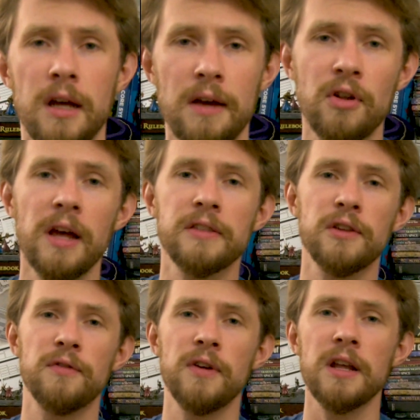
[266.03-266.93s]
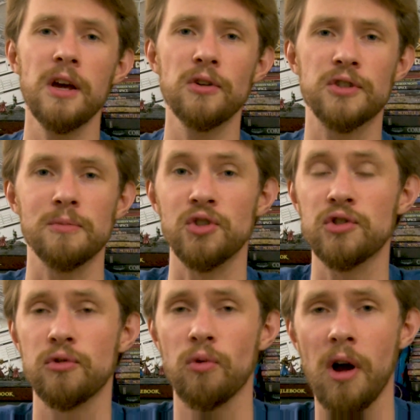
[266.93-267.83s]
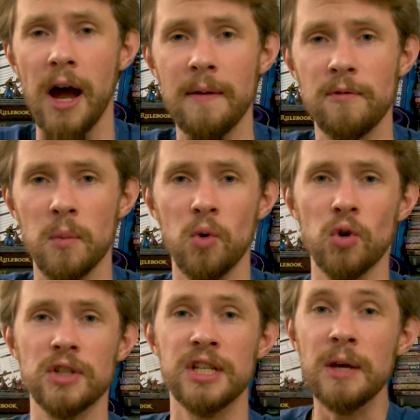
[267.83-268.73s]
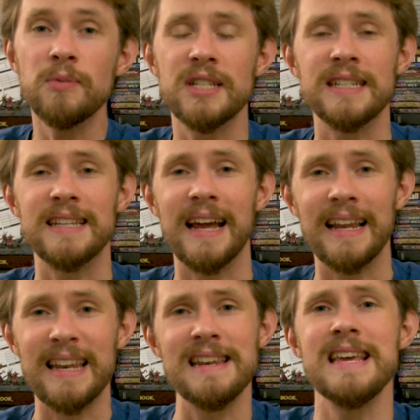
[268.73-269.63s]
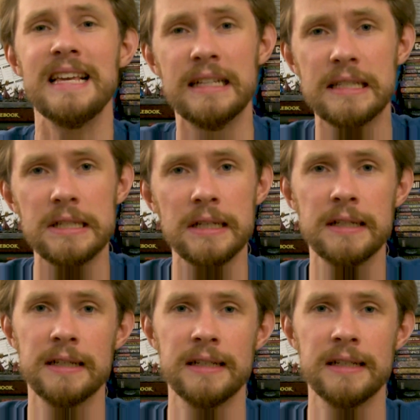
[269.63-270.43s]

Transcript: If you like this video, subscribe for more tips and techniques